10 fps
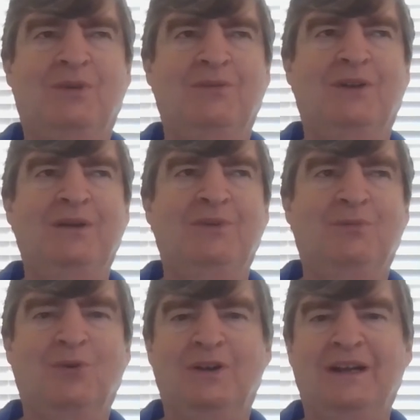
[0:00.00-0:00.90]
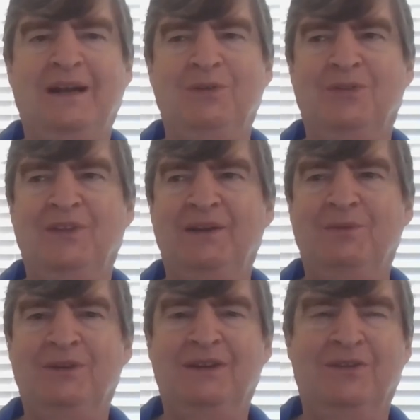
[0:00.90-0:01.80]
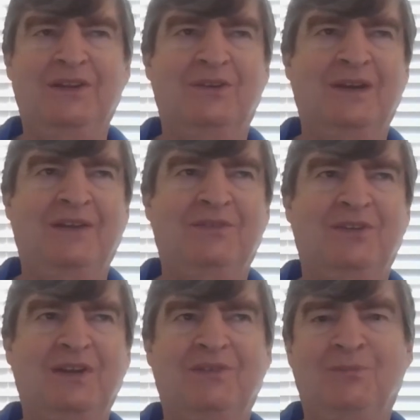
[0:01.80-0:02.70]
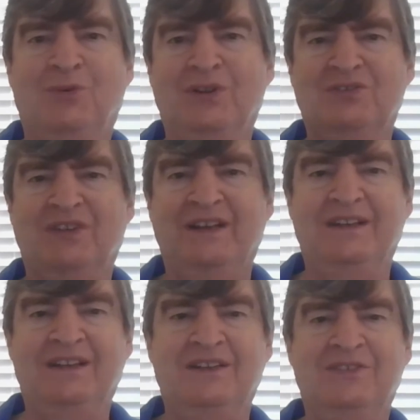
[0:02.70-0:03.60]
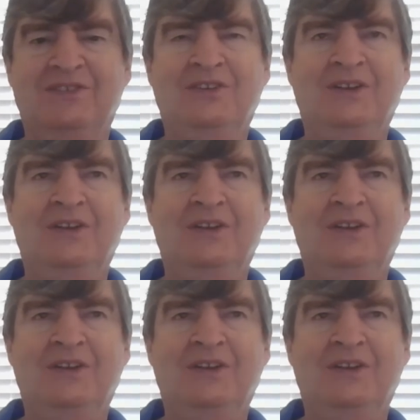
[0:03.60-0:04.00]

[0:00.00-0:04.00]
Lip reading: What really would work, I would think, they'll either have to leave it more or less like it is,